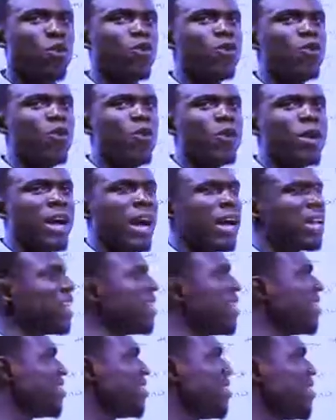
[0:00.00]
you can
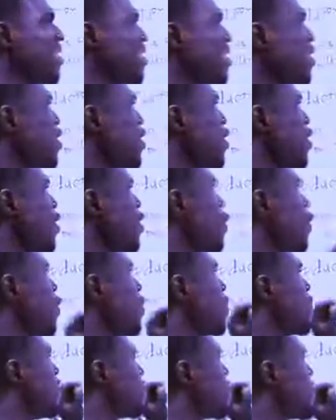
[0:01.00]
easily
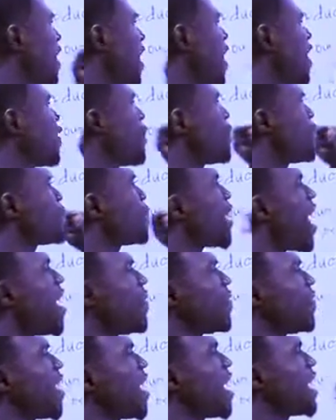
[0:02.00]
say 5
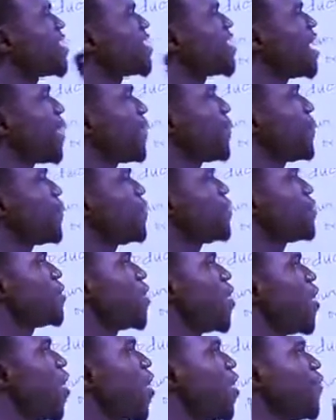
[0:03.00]
examples
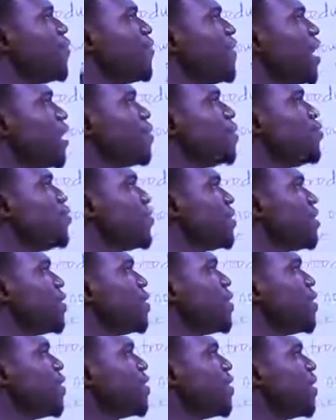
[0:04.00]
of noun using
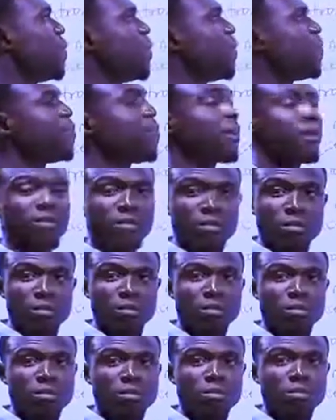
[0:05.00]
name of person,
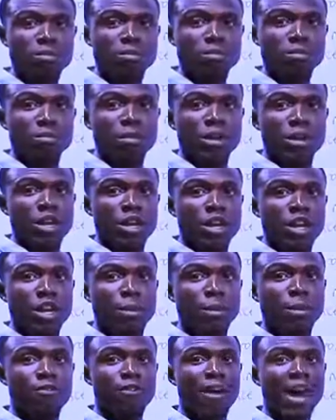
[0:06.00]

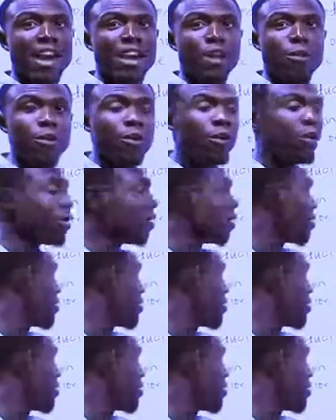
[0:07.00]
name of animal,